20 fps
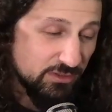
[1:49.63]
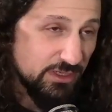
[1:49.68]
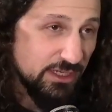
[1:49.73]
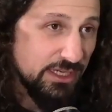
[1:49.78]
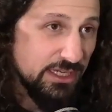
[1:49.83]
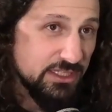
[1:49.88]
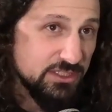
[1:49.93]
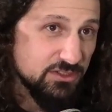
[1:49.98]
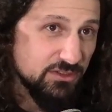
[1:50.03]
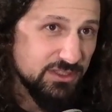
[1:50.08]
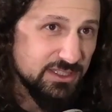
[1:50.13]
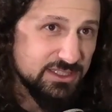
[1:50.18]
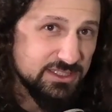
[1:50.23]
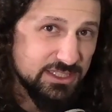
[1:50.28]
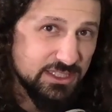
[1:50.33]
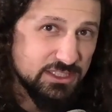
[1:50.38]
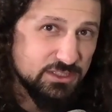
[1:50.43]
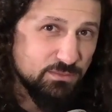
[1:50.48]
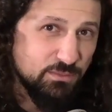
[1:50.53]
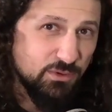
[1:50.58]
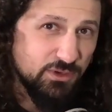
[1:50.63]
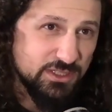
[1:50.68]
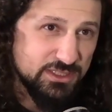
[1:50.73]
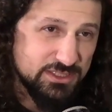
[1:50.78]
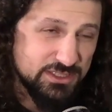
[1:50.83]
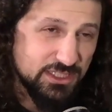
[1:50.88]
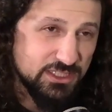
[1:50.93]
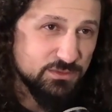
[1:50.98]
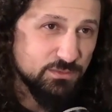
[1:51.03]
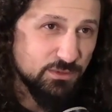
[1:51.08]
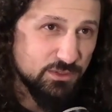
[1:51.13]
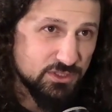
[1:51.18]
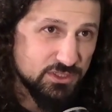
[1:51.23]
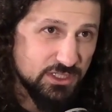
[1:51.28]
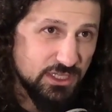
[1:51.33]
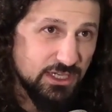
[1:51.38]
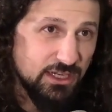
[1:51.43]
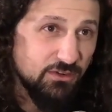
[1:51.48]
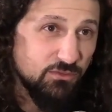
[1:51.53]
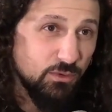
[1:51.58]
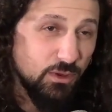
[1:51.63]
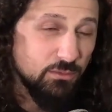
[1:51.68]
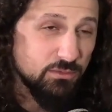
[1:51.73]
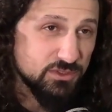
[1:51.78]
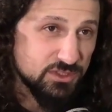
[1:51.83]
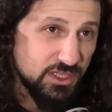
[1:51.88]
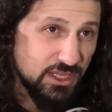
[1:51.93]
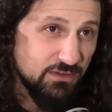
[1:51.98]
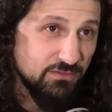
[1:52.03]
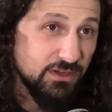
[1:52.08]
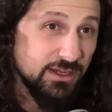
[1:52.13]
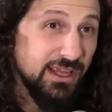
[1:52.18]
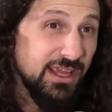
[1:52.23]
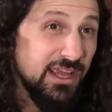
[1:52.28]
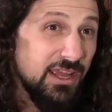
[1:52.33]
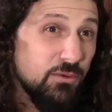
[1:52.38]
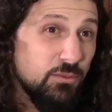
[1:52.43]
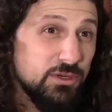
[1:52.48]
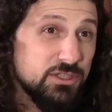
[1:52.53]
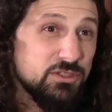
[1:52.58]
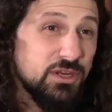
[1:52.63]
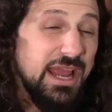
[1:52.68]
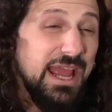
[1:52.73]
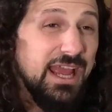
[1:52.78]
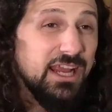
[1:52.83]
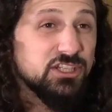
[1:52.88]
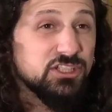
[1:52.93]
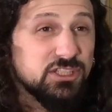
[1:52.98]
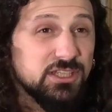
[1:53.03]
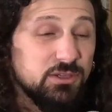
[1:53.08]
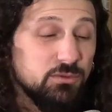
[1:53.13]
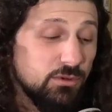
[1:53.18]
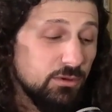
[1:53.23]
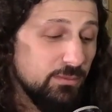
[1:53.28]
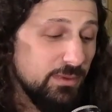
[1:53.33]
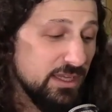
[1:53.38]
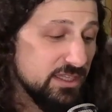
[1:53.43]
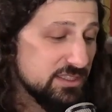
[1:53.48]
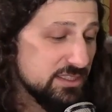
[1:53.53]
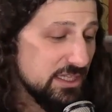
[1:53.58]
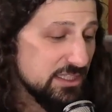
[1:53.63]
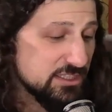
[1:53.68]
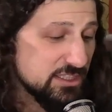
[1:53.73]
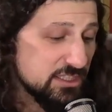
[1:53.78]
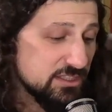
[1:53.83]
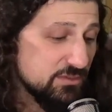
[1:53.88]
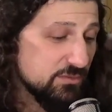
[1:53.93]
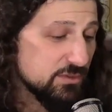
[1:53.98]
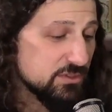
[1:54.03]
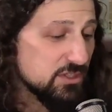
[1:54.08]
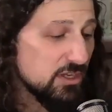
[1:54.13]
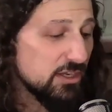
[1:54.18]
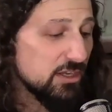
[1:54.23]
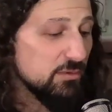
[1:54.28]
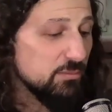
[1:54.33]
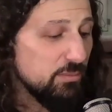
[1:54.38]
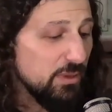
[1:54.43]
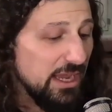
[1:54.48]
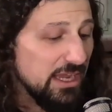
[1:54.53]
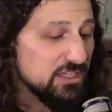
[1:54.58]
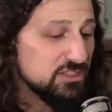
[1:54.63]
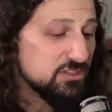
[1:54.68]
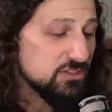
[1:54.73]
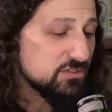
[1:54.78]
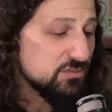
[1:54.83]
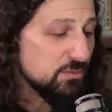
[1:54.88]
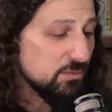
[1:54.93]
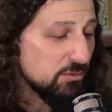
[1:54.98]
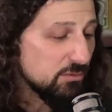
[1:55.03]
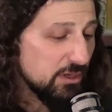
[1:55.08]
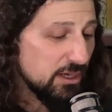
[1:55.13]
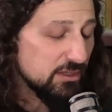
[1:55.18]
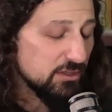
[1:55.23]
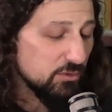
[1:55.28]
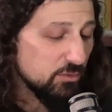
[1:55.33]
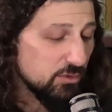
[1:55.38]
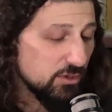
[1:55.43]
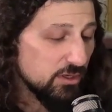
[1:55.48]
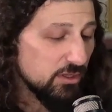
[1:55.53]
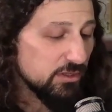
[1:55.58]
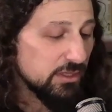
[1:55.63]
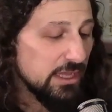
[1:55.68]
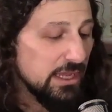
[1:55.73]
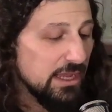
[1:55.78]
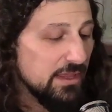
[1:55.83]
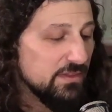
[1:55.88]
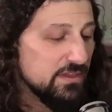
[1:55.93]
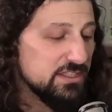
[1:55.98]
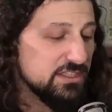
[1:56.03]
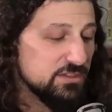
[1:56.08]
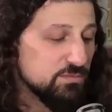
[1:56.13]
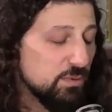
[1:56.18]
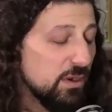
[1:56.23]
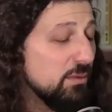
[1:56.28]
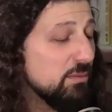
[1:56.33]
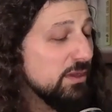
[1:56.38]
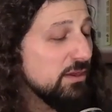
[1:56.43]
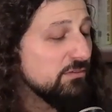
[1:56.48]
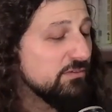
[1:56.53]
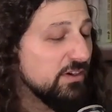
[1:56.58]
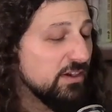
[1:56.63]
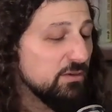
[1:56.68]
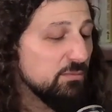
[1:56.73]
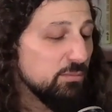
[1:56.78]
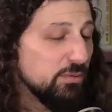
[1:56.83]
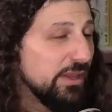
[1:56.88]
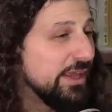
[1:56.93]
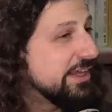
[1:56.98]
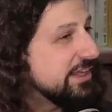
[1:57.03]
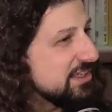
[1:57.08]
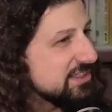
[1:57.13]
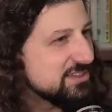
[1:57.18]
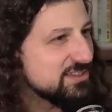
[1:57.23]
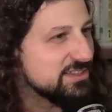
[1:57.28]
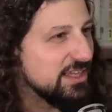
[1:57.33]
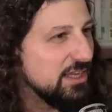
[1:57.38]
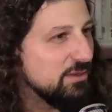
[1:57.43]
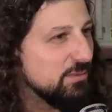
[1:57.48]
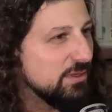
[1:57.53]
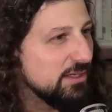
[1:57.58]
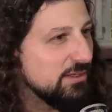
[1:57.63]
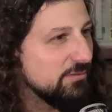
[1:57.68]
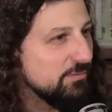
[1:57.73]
is only 6.6% of what was given, which actually would make sense because if we're talking pastors from around the world, this is probably a very blanket statement.